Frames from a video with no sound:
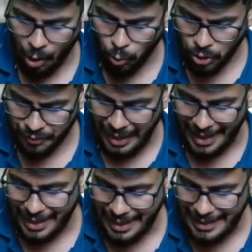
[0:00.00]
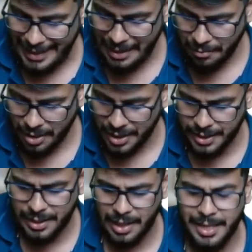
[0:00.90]
out of that, 10
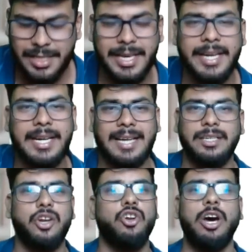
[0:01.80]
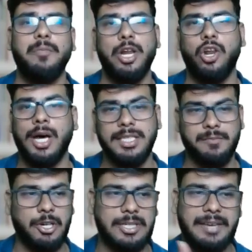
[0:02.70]
minutes, let's take it as a normal loss,
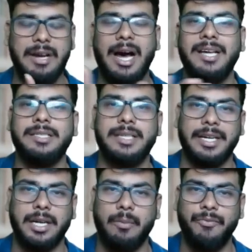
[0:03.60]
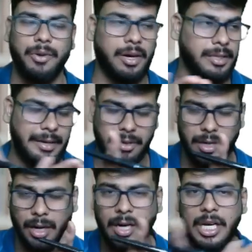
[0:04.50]
because they will ask and come,
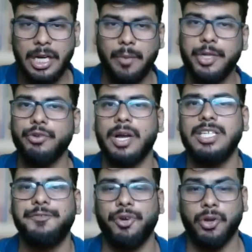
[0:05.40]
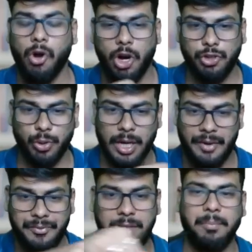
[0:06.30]
come to you and ask for your
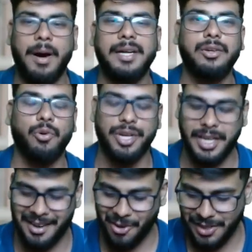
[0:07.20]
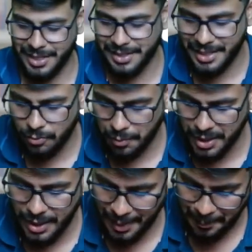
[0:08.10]
autograph, the barcoding and all these things will be
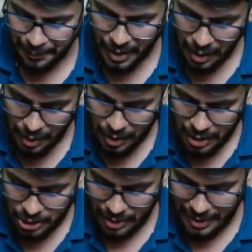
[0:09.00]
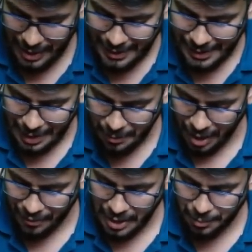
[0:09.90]
there. So the net time
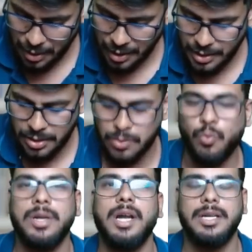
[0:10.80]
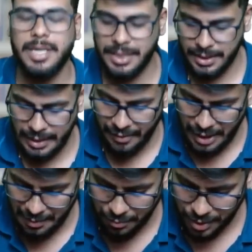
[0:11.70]
available is
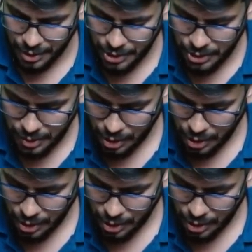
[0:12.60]
170 minutes